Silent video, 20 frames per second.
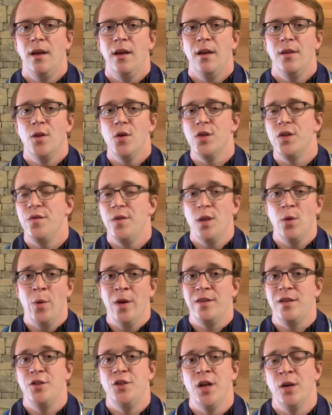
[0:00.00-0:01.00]
Those of you that
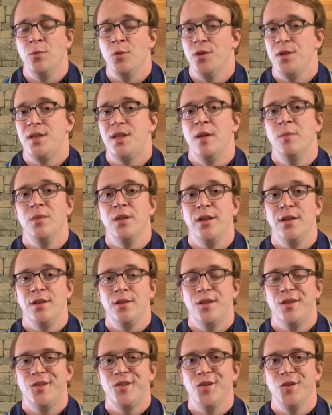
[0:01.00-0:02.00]
went to General Assembly
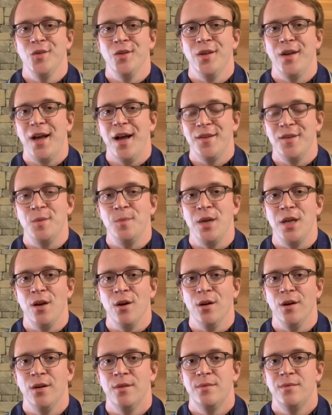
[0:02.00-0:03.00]
certainly got to meet
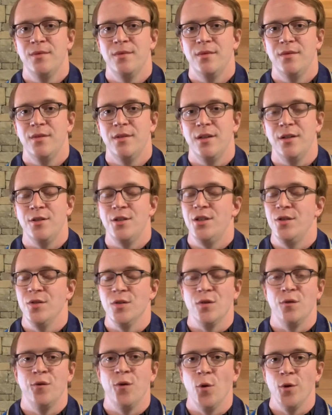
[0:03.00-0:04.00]
her, and she
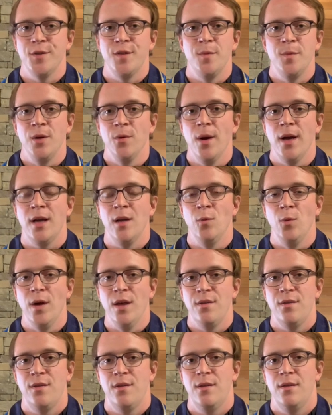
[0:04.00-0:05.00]
was a force to be reckoned
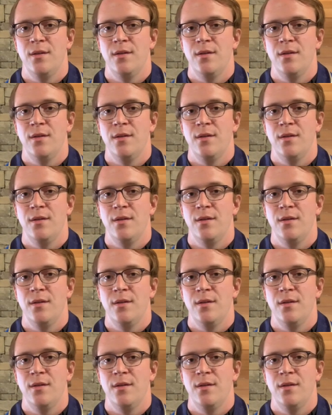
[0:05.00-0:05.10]
with.